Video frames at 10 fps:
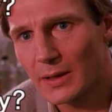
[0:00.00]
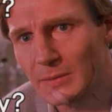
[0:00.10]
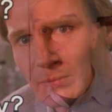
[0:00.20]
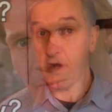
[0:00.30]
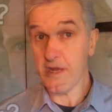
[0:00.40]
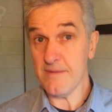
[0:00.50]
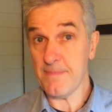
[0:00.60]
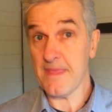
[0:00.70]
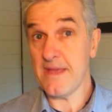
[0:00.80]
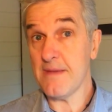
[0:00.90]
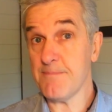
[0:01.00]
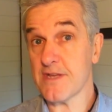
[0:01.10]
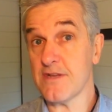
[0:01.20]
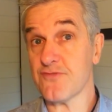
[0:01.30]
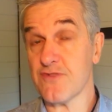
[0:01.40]
Why?
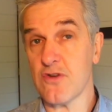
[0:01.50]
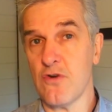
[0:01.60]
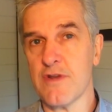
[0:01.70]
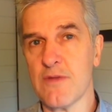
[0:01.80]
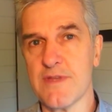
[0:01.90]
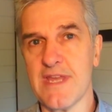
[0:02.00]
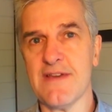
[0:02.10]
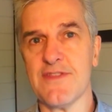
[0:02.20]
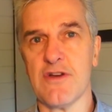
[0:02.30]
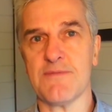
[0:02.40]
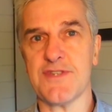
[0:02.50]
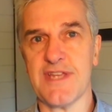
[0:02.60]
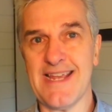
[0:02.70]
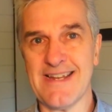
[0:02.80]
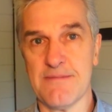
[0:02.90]
Because recording without the option
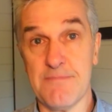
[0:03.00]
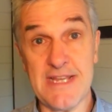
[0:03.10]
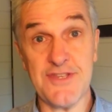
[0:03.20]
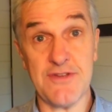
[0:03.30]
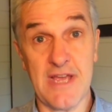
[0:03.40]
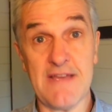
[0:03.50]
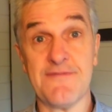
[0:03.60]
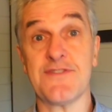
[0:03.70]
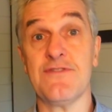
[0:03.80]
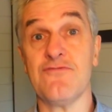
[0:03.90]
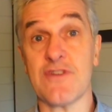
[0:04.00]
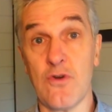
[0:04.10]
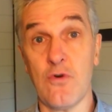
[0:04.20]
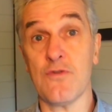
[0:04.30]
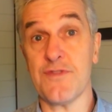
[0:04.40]
to edit means you have to
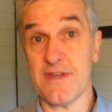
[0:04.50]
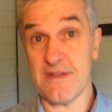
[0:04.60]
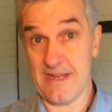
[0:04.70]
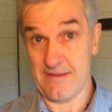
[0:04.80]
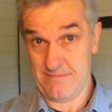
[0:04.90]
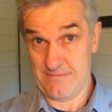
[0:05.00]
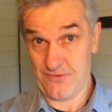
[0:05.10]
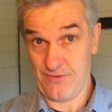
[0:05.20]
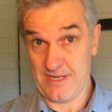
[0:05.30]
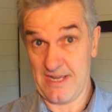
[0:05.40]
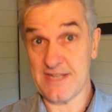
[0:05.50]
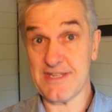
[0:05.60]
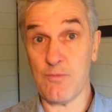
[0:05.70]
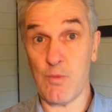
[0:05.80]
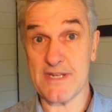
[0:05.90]
record the
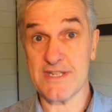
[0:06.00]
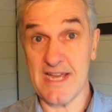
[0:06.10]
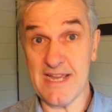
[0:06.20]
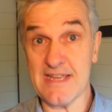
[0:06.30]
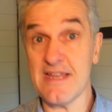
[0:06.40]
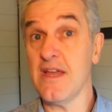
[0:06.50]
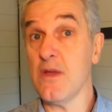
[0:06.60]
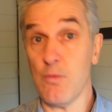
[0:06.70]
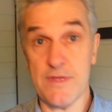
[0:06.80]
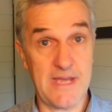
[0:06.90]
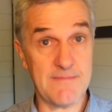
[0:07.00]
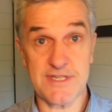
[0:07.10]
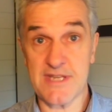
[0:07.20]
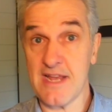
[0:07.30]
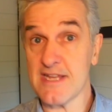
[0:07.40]
screencast in one take, without
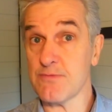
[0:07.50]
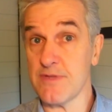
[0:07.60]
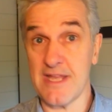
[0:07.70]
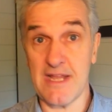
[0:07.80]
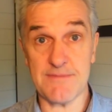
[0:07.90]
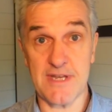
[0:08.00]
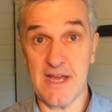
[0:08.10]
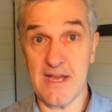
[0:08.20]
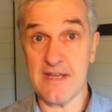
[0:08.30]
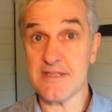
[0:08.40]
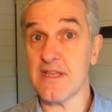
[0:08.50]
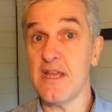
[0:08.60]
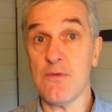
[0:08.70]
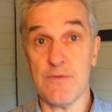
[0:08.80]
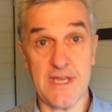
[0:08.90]
mistakes, without ums and ahs,
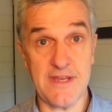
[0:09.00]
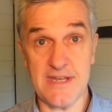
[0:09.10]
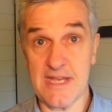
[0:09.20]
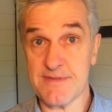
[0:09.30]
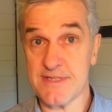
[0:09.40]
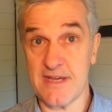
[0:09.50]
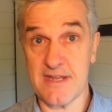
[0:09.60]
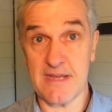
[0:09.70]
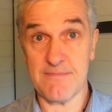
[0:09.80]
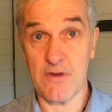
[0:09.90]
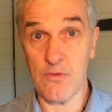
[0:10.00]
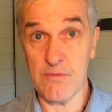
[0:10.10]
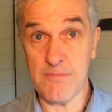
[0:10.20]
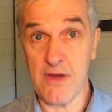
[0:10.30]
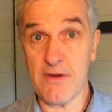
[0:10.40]
without your neighbour starting up the
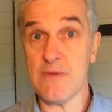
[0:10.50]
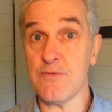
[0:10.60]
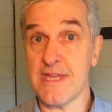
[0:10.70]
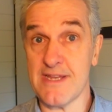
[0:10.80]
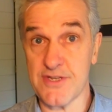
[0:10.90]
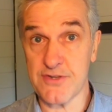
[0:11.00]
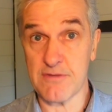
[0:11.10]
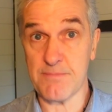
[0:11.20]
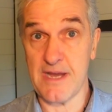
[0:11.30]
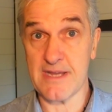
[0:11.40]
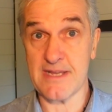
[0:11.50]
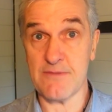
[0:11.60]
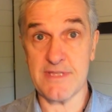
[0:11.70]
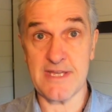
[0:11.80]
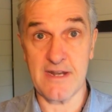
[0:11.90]
lawnmower, without your dog barking,
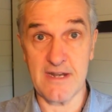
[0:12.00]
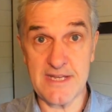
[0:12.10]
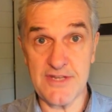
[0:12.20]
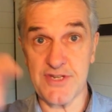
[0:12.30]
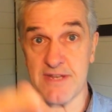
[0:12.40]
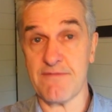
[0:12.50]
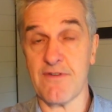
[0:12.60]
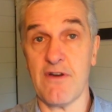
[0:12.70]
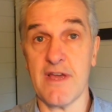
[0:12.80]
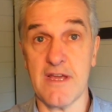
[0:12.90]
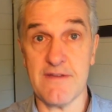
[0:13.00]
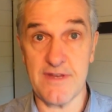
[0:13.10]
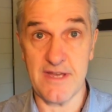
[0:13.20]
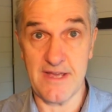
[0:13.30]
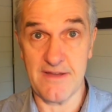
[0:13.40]
without a Learjet flying over
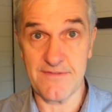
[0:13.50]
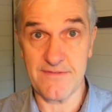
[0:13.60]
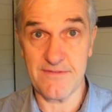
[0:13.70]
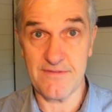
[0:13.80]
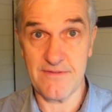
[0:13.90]
your house.